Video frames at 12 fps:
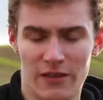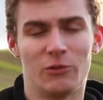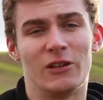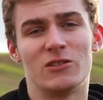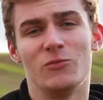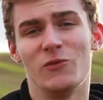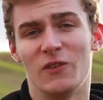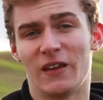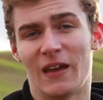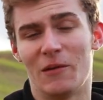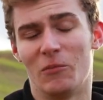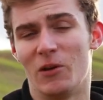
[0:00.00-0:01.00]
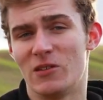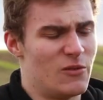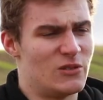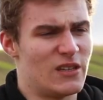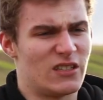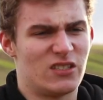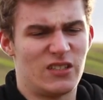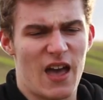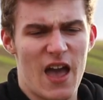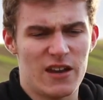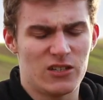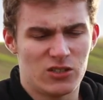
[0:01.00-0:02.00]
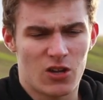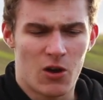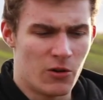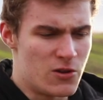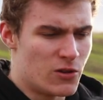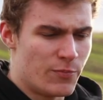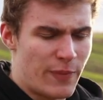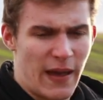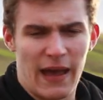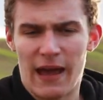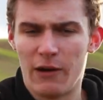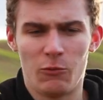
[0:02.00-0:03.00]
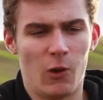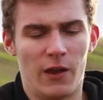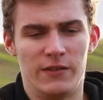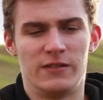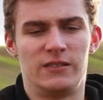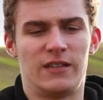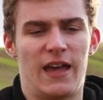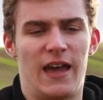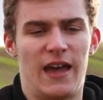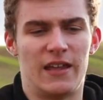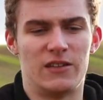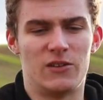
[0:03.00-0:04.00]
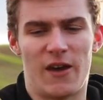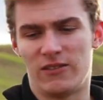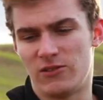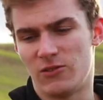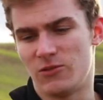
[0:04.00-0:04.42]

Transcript: like you weren't allowed to move the camera. It was like a static shot, or you could pan once, and you had to